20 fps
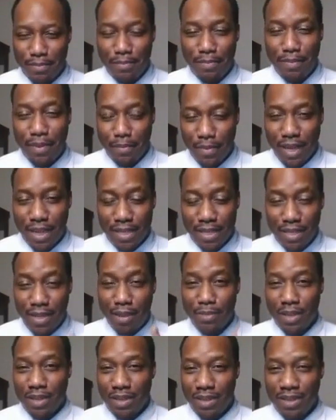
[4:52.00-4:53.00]
But it's
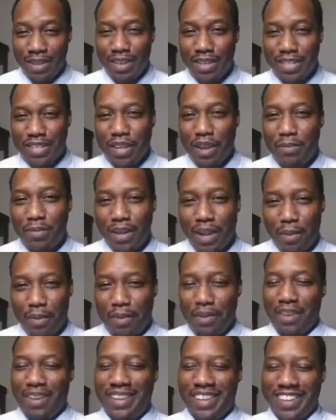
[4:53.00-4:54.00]
coming. It's coming.
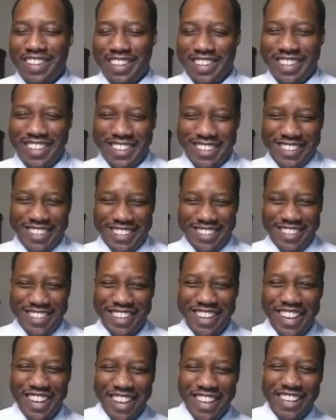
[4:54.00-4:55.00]

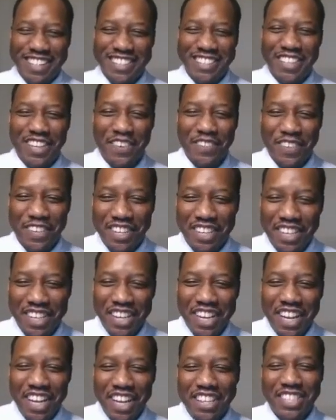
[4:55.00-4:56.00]
It's coming.
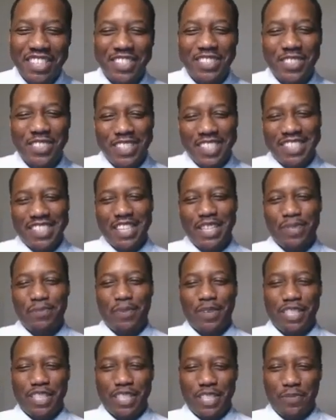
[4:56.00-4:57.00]
So Susan says
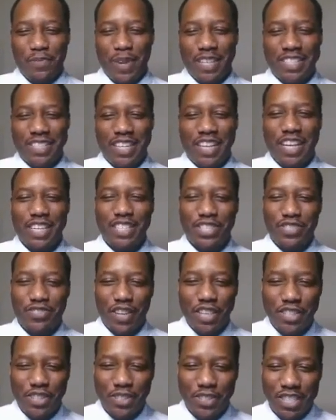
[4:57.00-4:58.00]
participation can
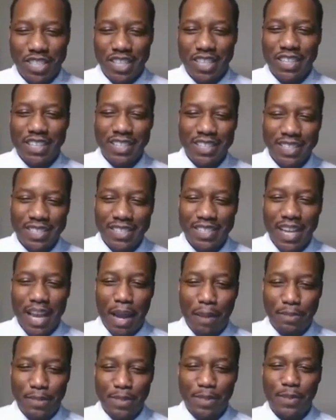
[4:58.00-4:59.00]
stretch your skills.
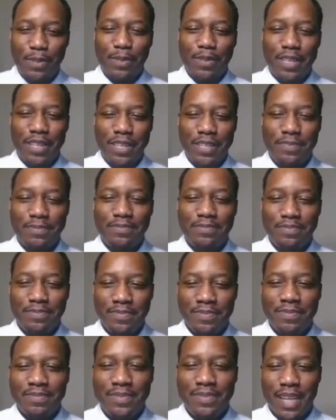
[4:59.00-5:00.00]
Absolutely.
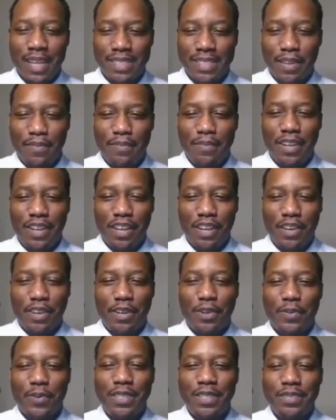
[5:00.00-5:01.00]
That's definitely a good
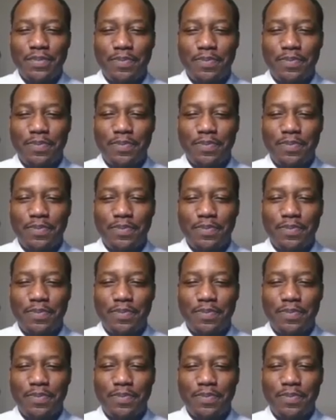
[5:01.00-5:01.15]
one.